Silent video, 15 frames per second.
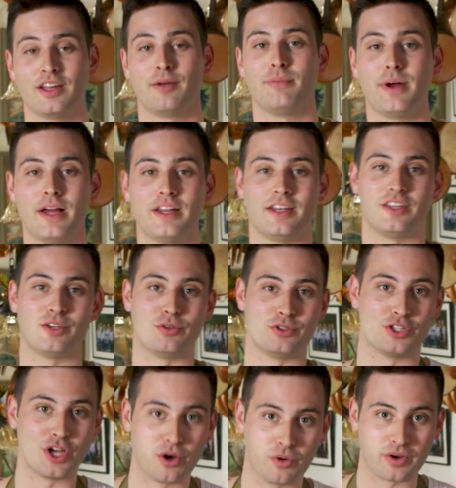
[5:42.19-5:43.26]
but you
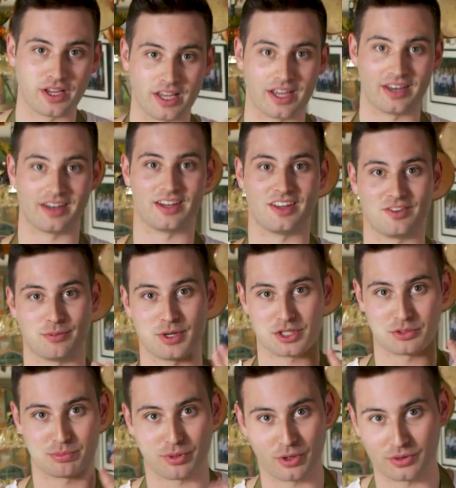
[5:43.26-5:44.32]
don't get as
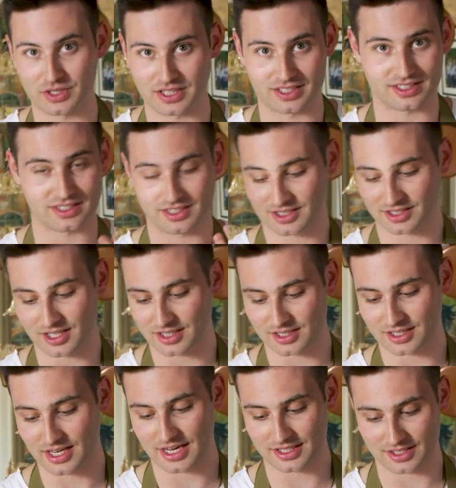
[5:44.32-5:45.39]
much proteins. It just doesn't
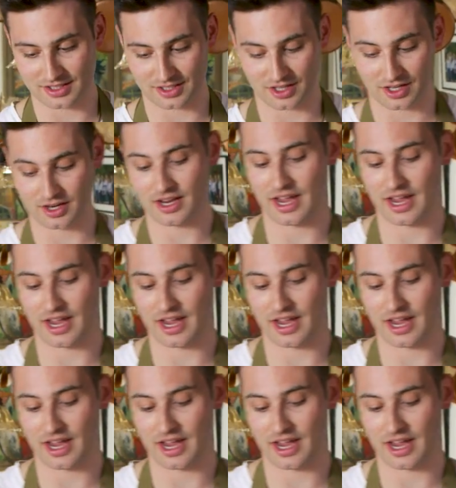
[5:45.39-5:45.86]
taste as good.